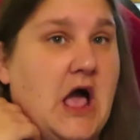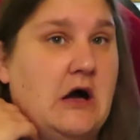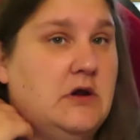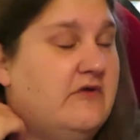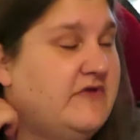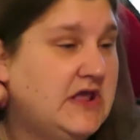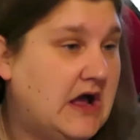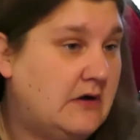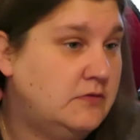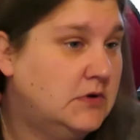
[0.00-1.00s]
girl, lovely
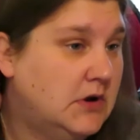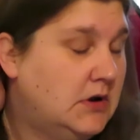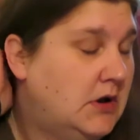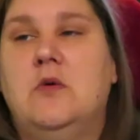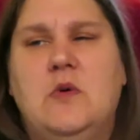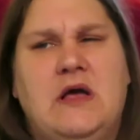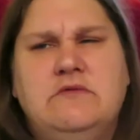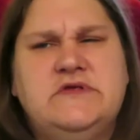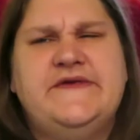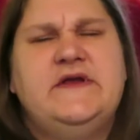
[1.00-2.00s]
girl.
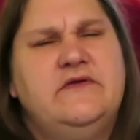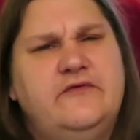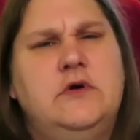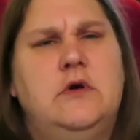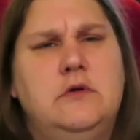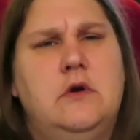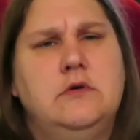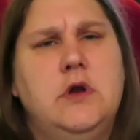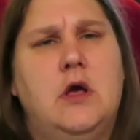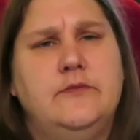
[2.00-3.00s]
Haven't seen her for a long, long
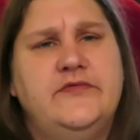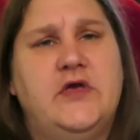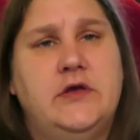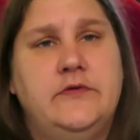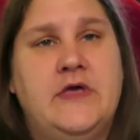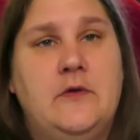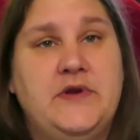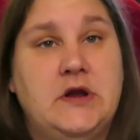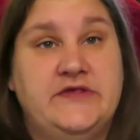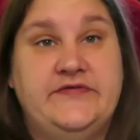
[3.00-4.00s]
time, so that will
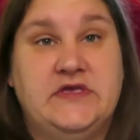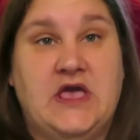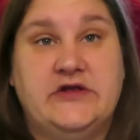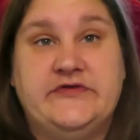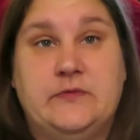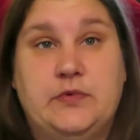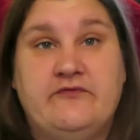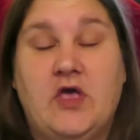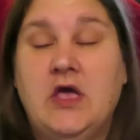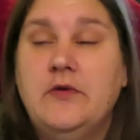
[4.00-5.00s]
be nice to catch up
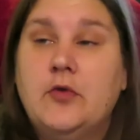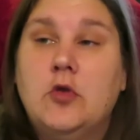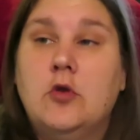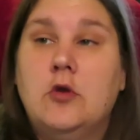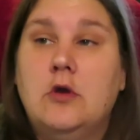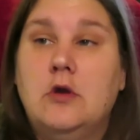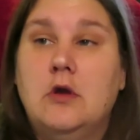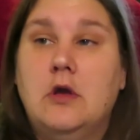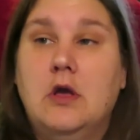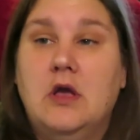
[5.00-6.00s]
with her
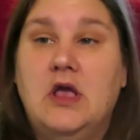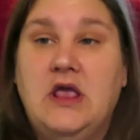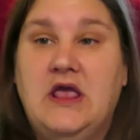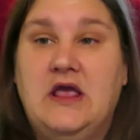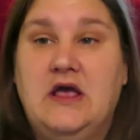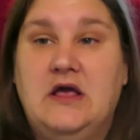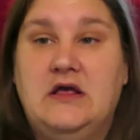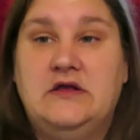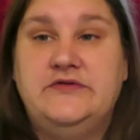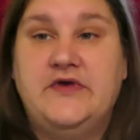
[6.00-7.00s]

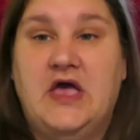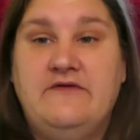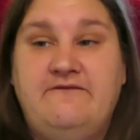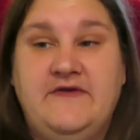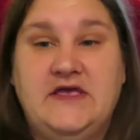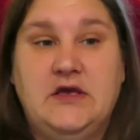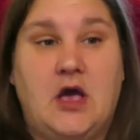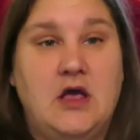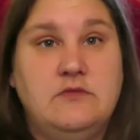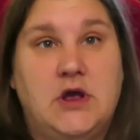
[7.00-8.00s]
and I think
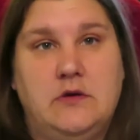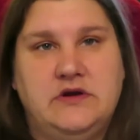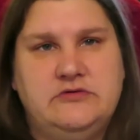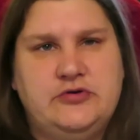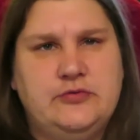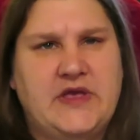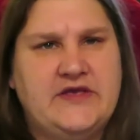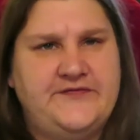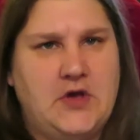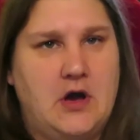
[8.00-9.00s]
I'm going to
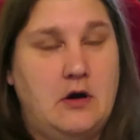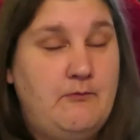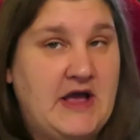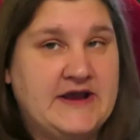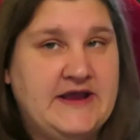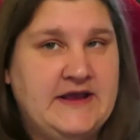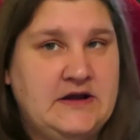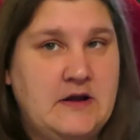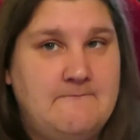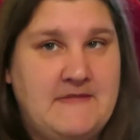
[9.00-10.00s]
make a start
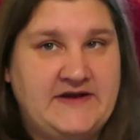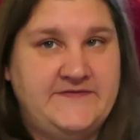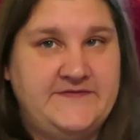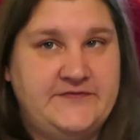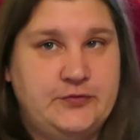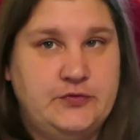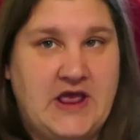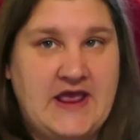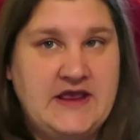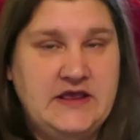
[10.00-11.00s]
unpacking meds
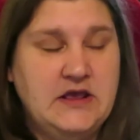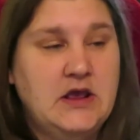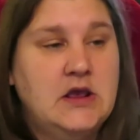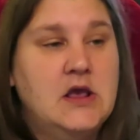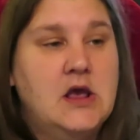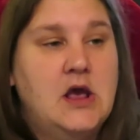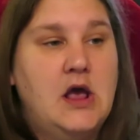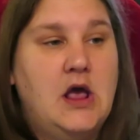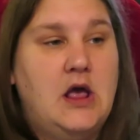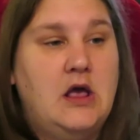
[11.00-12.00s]
today
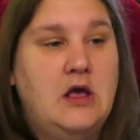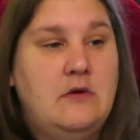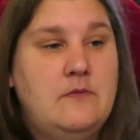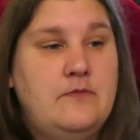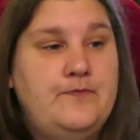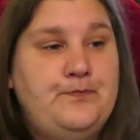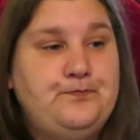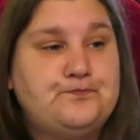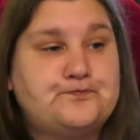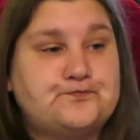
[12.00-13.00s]
um,